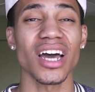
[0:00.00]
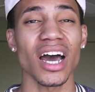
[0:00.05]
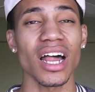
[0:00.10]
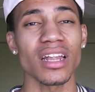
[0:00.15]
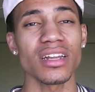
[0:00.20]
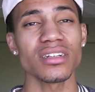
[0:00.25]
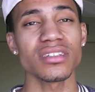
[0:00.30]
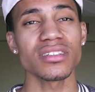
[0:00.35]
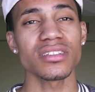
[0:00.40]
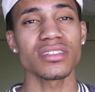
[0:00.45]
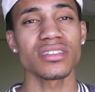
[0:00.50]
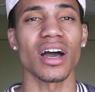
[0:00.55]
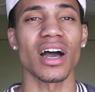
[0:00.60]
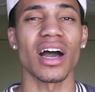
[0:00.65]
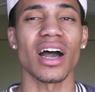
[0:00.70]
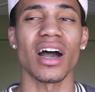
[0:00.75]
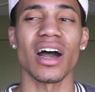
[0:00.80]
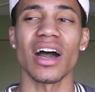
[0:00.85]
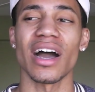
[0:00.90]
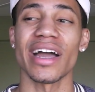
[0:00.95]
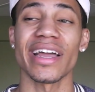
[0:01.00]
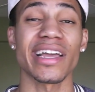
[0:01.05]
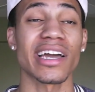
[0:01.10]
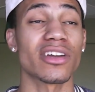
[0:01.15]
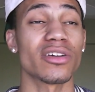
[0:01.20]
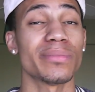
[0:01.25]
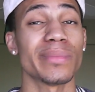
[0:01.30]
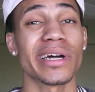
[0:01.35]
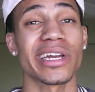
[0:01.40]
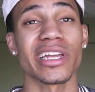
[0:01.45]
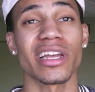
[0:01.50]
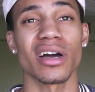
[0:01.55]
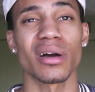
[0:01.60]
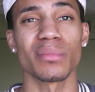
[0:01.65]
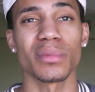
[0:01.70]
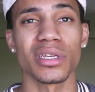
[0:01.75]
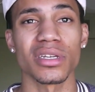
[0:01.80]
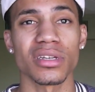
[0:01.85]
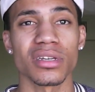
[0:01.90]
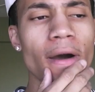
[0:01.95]
dollars? Ah, I ain't got no money
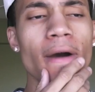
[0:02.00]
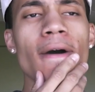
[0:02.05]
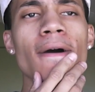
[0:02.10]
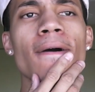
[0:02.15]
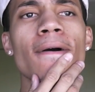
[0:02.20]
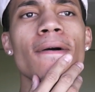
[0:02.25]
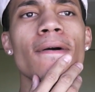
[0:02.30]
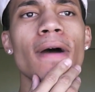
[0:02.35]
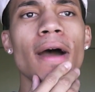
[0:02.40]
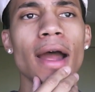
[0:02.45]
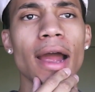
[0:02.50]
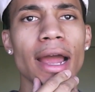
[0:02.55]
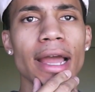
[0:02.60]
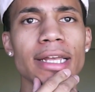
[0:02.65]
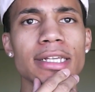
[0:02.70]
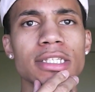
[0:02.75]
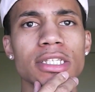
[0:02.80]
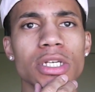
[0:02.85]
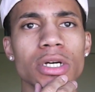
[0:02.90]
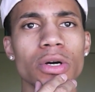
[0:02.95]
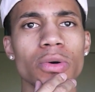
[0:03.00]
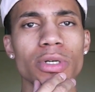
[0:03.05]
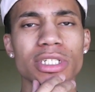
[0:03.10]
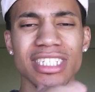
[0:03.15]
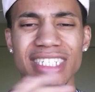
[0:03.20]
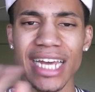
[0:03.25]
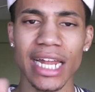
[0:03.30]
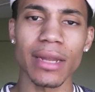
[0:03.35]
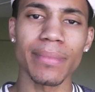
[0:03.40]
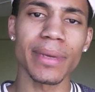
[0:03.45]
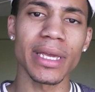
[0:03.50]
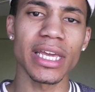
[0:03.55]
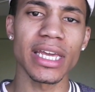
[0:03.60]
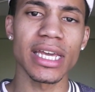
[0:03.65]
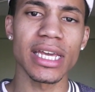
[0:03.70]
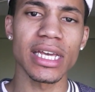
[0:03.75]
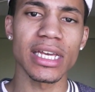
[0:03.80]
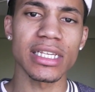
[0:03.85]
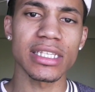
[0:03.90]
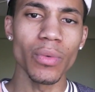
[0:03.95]
on me. Oh, alright, so what you're telling me
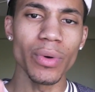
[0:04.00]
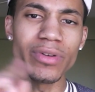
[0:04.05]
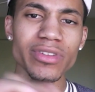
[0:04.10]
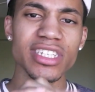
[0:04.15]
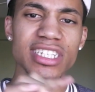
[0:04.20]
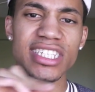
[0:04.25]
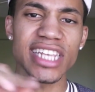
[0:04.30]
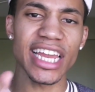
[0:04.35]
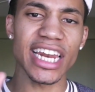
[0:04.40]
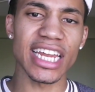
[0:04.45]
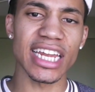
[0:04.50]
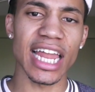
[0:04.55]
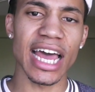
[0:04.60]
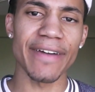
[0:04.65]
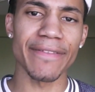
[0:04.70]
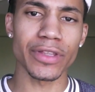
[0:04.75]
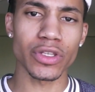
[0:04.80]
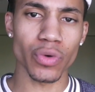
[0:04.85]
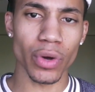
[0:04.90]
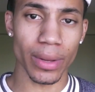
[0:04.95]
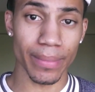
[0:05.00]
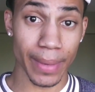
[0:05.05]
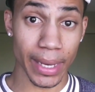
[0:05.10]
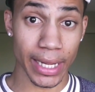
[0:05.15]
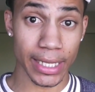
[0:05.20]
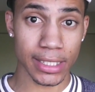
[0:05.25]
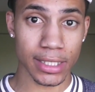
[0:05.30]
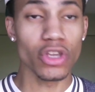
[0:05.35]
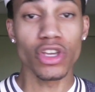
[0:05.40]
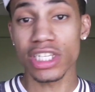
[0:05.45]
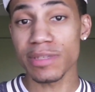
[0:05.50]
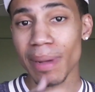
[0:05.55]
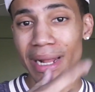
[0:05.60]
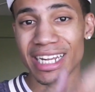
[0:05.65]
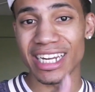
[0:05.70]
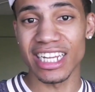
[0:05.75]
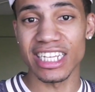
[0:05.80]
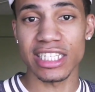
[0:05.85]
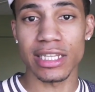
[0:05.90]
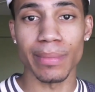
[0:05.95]
is, we were just standing in line for twenty minutes. You
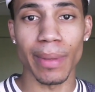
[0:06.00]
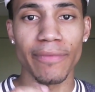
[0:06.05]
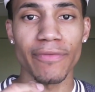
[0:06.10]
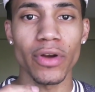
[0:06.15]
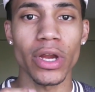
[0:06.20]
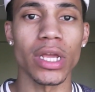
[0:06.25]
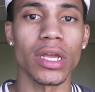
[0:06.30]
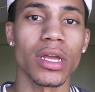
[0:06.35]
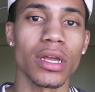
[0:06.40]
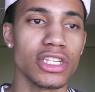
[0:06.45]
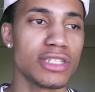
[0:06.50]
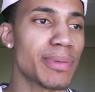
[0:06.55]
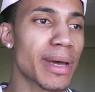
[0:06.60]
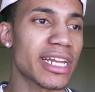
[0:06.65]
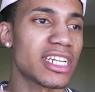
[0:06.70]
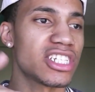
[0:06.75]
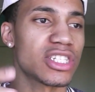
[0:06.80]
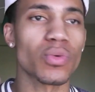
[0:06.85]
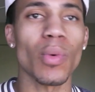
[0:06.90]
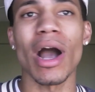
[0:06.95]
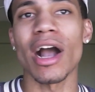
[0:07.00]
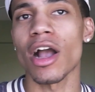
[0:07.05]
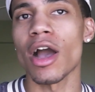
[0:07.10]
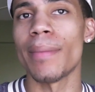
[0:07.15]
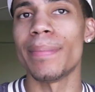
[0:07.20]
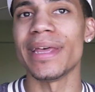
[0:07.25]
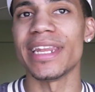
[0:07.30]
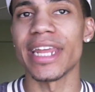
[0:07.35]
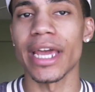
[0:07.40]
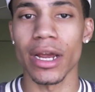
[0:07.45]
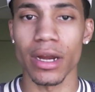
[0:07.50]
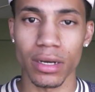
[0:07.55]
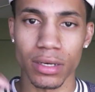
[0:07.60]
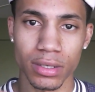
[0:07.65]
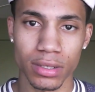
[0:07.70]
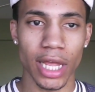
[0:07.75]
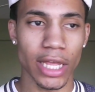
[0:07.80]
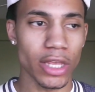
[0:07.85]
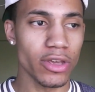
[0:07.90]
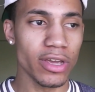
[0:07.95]
expecting this to be free? You expecting to just walk up in there?
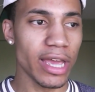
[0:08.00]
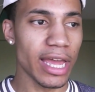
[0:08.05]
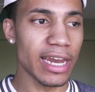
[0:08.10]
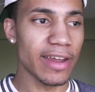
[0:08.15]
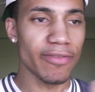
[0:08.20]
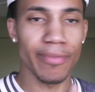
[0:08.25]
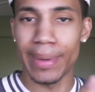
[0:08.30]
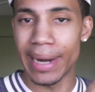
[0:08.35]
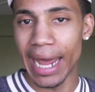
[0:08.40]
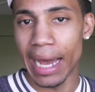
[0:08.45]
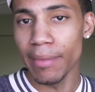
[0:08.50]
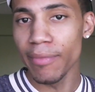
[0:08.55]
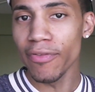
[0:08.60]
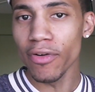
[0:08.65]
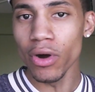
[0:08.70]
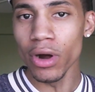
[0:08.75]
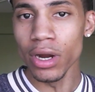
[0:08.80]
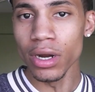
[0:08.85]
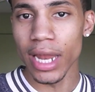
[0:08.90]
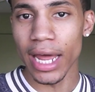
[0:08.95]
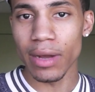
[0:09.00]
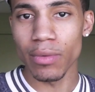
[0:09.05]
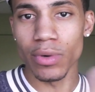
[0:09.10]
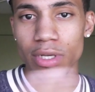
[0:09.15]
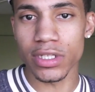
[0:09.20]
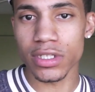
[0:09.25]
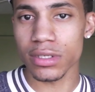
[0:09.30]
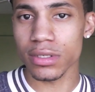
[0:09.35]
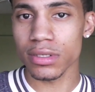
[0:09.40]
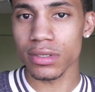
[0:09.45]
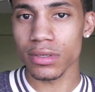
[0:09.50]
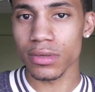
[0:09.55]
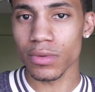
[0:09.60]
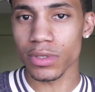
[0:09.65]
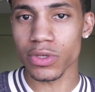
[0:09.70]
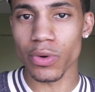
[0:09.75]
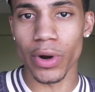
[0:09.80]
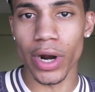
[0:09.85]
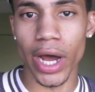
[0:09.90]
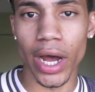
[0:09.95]
Like you ain't never been out before? Like what's
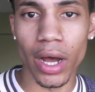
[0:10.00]
what's going